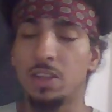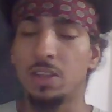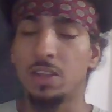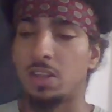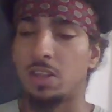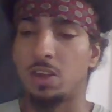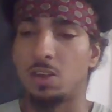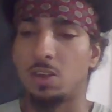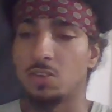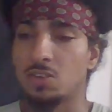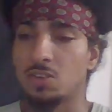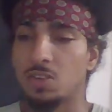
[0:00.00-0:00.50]

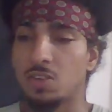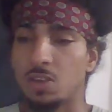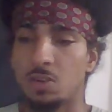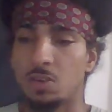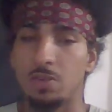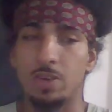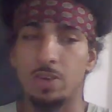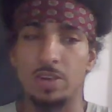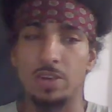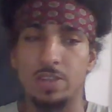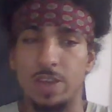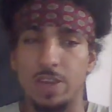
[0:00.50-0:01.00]
that
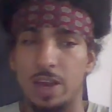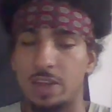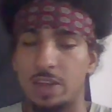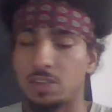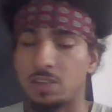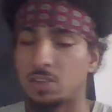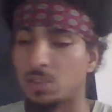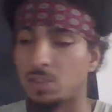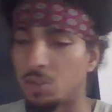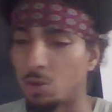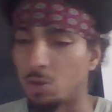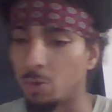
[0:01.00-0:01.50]
also
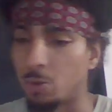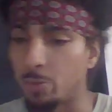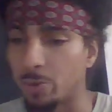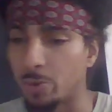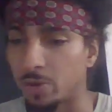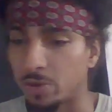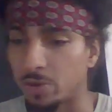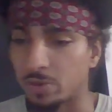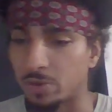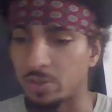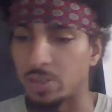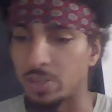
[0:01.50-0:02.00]
attach the
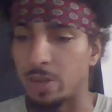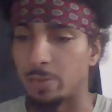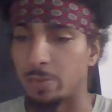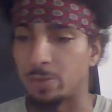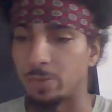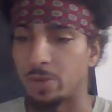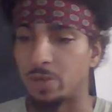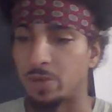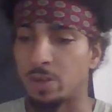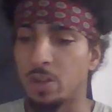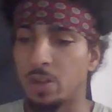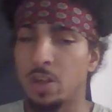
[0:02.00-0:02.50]
opioid
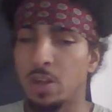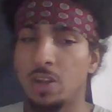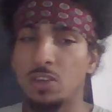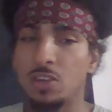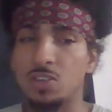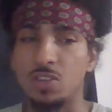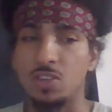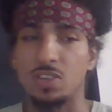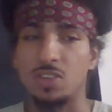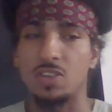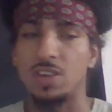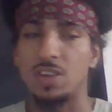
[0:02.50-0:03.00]
receptor,
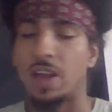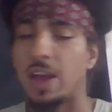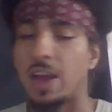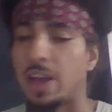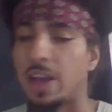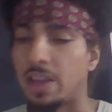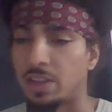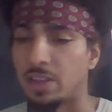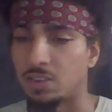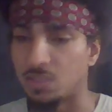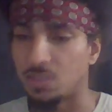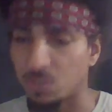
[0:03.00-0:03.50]
just
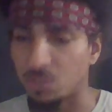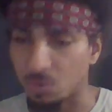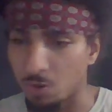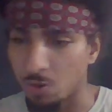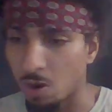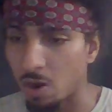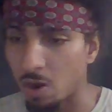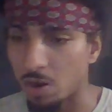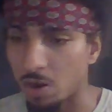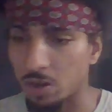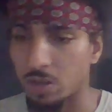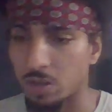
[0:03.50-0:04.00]
not as
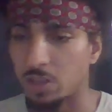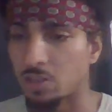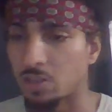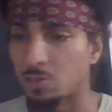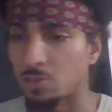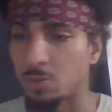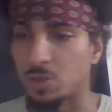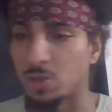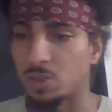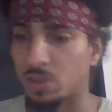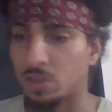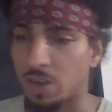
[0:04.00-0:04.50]
strong as
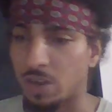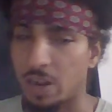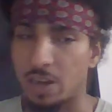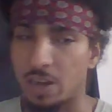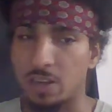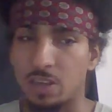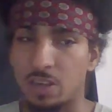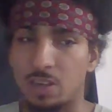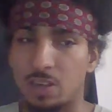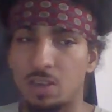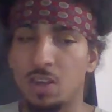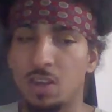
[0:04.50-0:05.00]

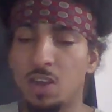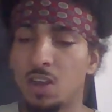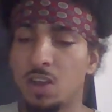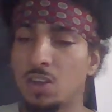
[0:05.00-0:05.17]
Mitragyn.